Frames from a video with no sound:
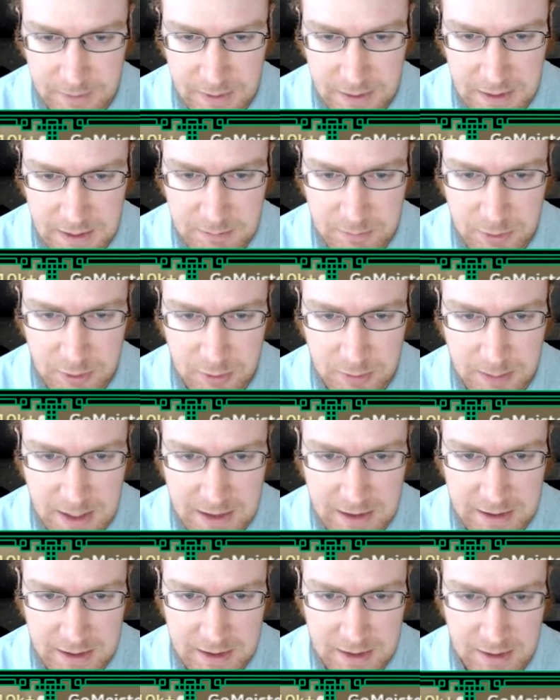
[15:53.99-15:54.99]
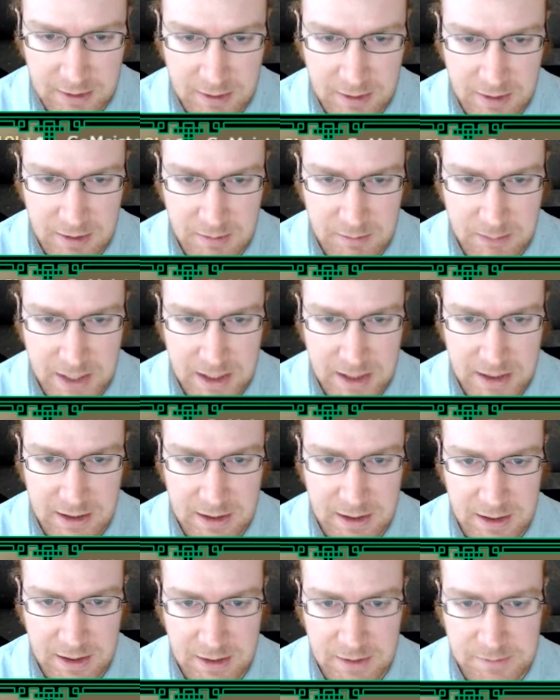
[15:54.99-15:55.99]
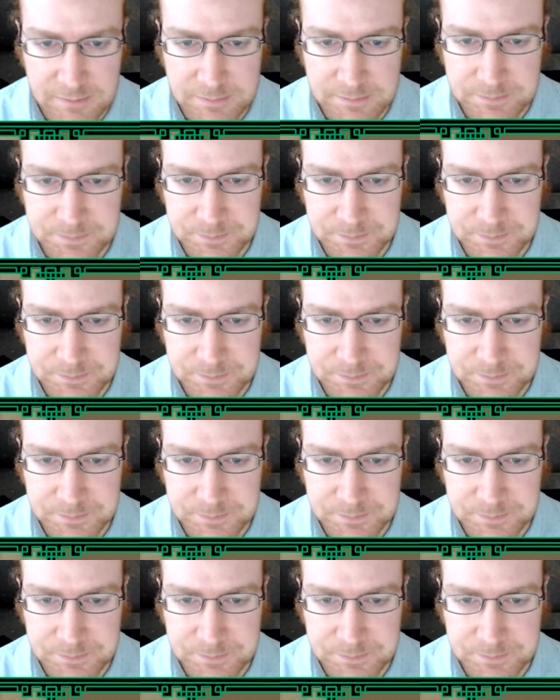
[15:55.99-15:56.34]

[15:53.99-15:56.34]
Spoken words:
He can pull back here and make an I.